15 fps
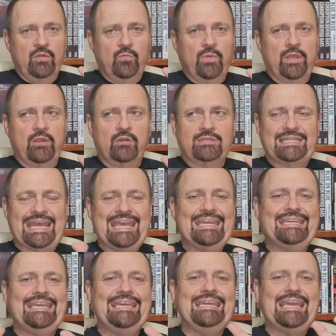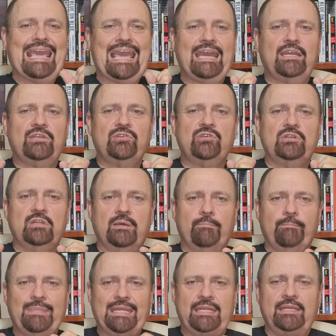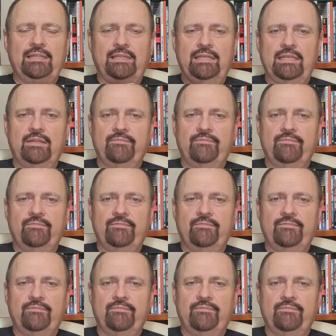We are taking action immediately.